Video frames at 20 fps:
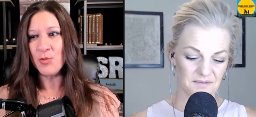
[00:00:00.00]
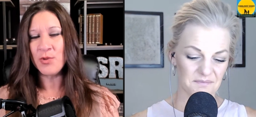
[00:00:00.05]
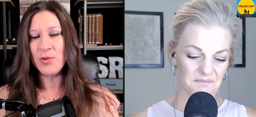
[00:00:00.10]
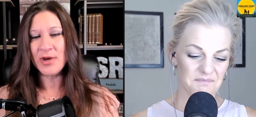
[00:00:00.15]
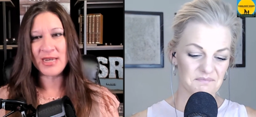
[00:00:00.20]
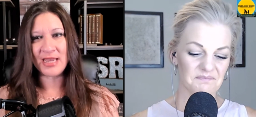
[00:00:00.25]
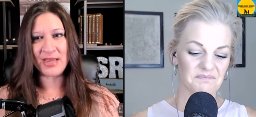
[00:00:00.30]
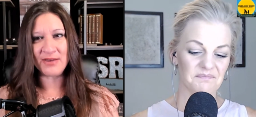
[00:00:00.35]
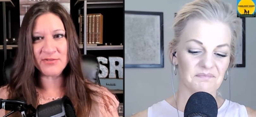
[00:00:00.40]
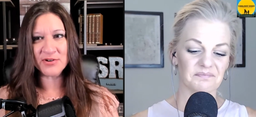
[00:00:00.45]

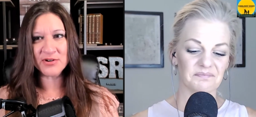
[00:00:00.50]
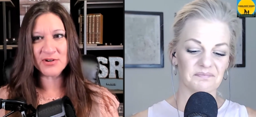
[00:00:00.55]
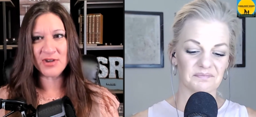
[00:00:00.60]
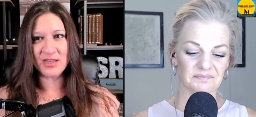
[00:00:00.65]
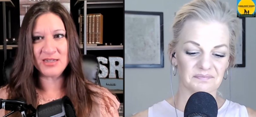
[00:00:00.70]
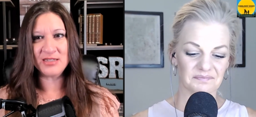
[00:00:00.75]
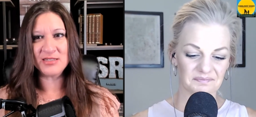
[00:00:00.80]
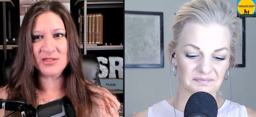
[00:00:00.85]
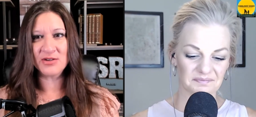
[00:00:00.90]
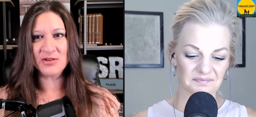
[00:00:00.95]
Speaker 1: whatever
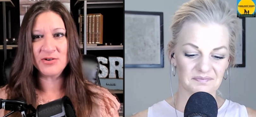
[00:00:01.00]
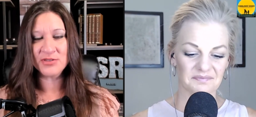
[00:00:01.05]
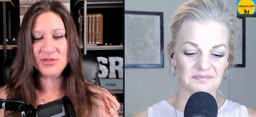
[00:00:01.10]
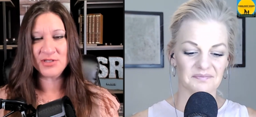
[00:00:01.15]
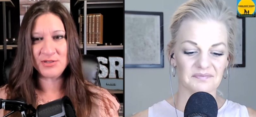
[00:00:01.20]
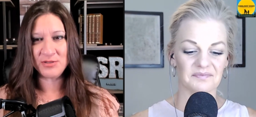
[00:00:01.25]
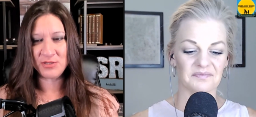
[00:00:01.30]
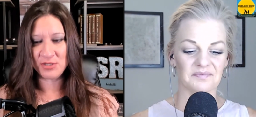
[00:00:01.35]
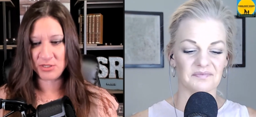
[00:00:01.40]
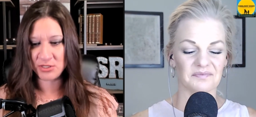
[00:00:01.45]
God has
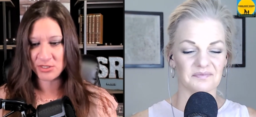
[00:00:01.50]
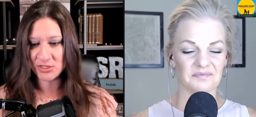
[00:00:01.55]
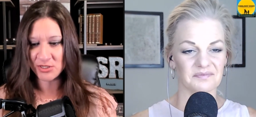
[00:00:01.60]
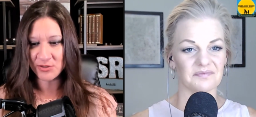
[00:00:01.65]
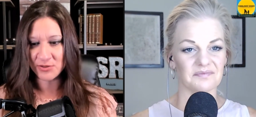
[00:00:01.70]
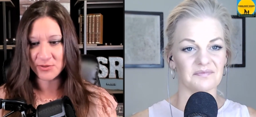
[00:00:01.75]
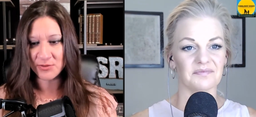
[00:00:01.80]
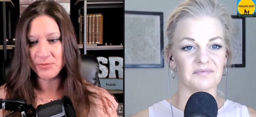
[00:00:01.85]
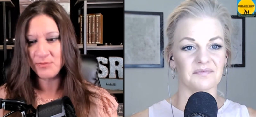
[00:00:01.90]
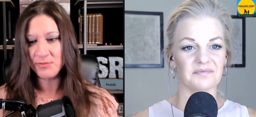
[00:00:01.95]
called you to
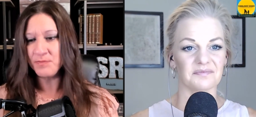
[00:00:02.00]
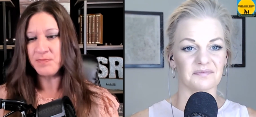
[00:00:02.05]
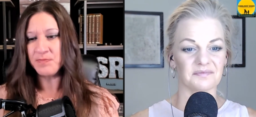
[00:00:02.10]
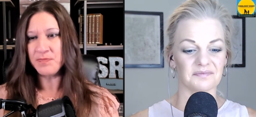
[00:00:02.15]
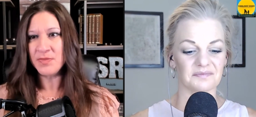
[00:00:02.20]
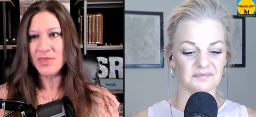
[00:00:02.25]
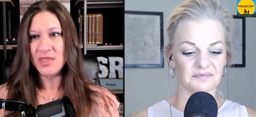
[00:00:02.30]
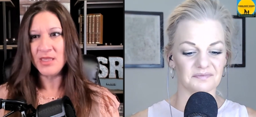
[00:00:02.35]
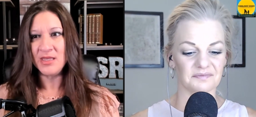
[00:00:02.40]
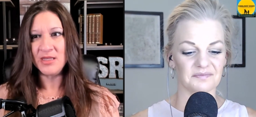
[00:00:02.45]
do,
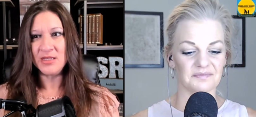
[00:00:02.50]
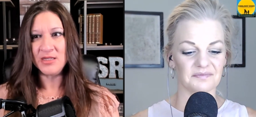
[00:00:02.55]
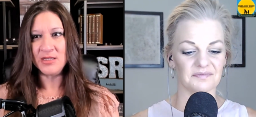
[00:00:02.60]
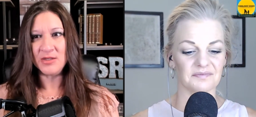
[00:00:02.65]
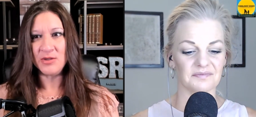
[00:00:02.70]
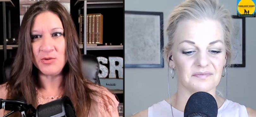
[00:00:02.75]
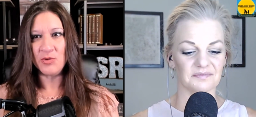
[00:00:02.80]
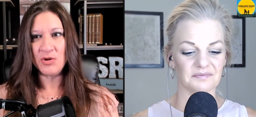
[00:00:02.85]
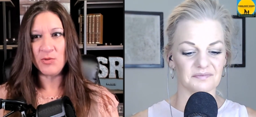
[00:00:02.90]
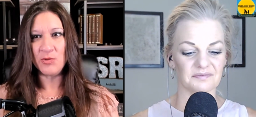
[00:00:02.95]

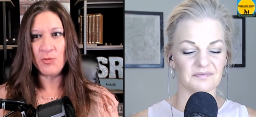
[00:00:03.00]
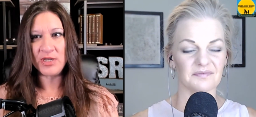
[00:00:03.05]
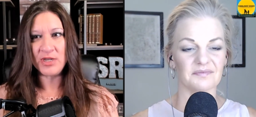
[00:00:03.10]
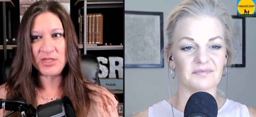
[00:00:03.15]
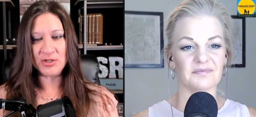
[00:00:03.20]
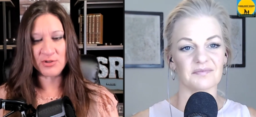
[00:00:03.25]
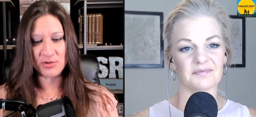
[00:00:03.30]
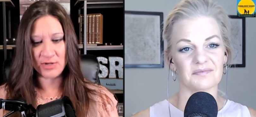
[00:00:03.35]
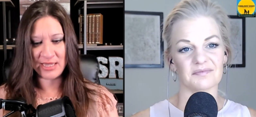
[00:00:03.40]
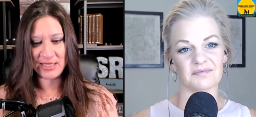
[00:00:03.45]

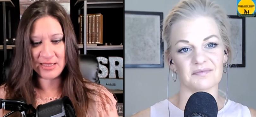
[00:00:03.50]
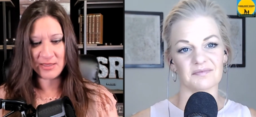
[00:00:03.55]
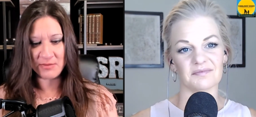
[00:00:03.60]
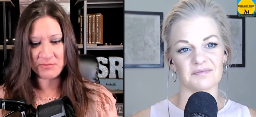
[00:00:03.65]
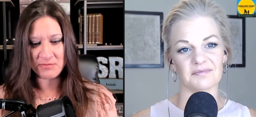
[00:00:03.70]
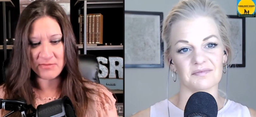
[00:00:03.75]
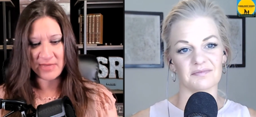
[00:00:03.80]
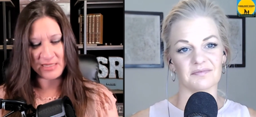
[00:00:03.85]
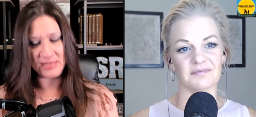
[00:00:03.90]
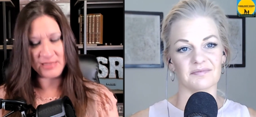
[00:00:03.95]
when you're in
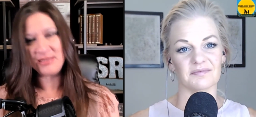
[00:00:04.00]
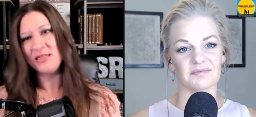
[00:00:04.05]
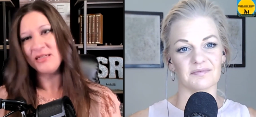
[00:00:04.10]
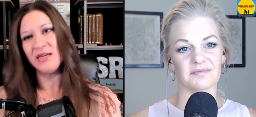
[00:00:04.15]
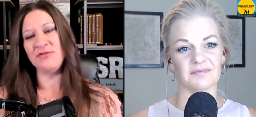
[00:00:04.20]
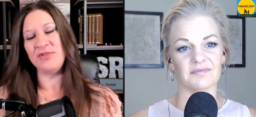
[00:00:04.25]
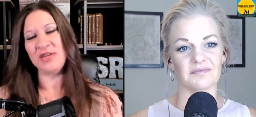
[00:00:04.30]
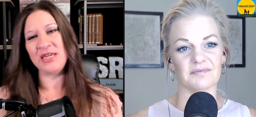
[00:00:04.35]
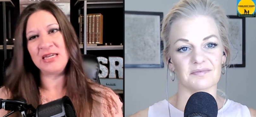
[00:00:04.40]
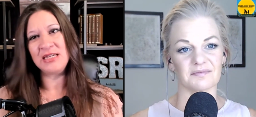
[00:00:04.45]
the
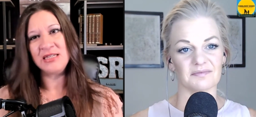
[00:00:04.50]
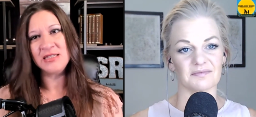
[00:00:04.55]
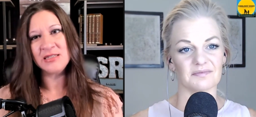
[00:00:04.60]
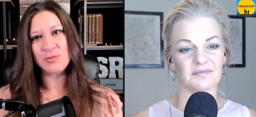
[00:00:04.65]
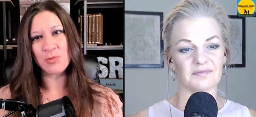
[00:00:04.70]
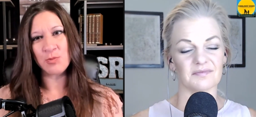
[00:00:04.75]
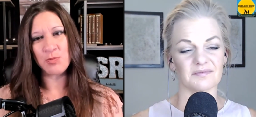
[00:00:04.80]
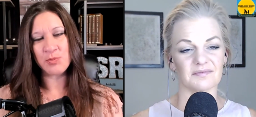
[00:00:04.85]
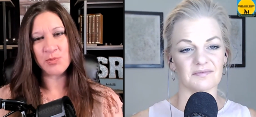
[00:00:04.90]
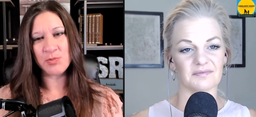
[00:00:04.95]
midst of
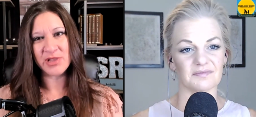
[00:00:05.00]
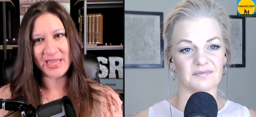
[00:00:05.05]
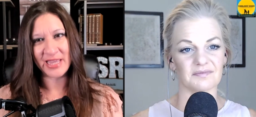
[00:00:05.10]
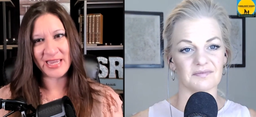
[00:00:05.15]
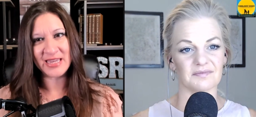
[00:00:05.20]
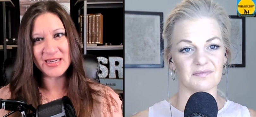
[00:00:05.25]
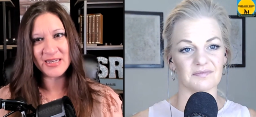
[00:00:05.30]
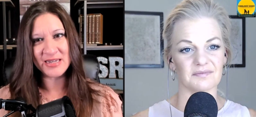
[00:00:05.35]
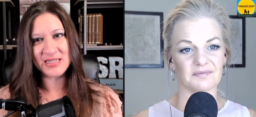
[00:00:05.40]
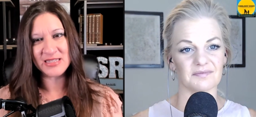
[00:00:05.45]
his
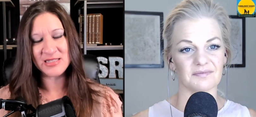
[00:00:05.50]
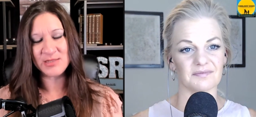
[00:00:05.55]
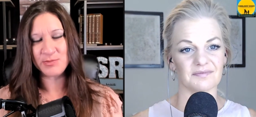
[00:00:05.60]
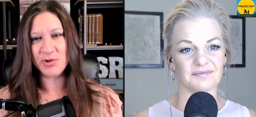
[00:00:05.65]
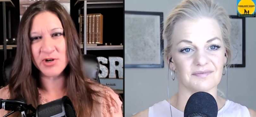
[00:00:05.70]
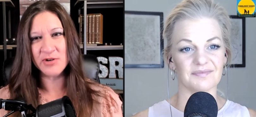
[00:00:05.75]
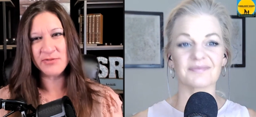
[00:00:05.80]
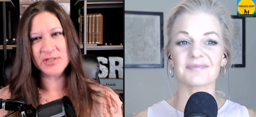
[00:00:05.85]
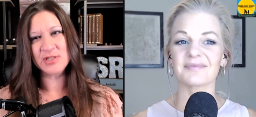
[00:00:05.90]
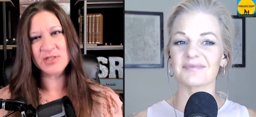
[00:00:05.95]
plan and his
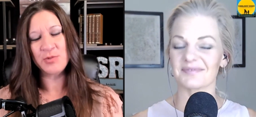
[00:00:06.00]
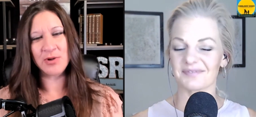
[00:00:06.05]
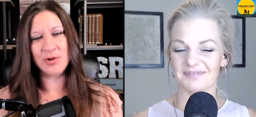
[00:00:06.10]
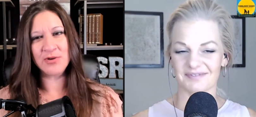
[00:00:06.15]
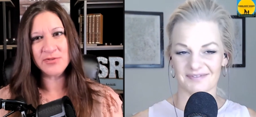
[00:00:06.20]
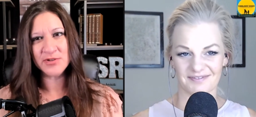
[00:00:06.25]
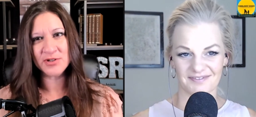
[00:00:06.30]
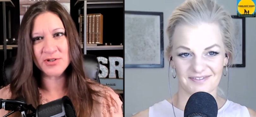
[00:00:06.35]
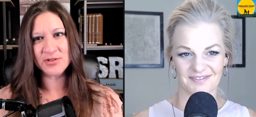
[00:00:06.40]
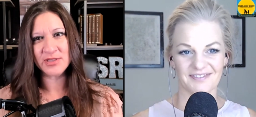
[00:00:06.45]
perfect
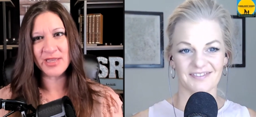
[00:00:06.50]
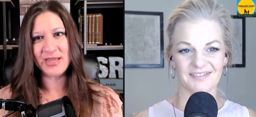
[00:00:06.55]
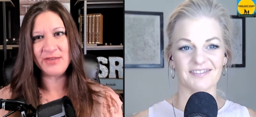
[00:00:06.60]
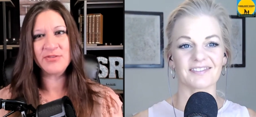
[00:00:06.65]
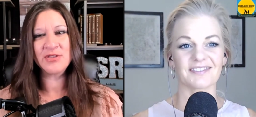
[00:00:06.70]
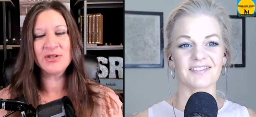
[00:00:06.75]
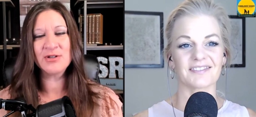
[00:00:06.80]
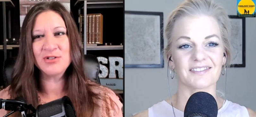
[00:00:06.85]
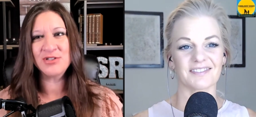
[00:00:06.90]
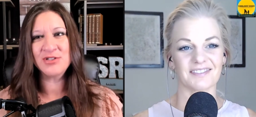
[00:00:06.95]
will for your
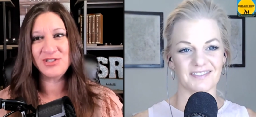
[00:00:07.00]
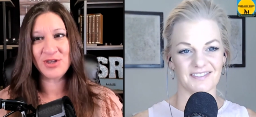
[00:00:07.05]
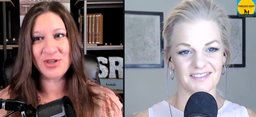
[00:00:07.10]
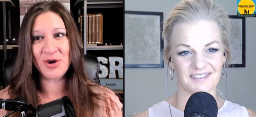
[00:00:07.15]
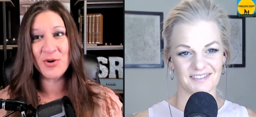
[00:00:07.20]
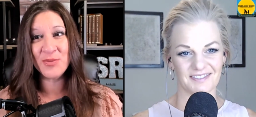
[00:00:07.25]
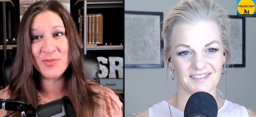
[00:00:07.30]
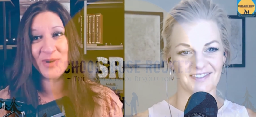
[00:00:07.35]
life, there's so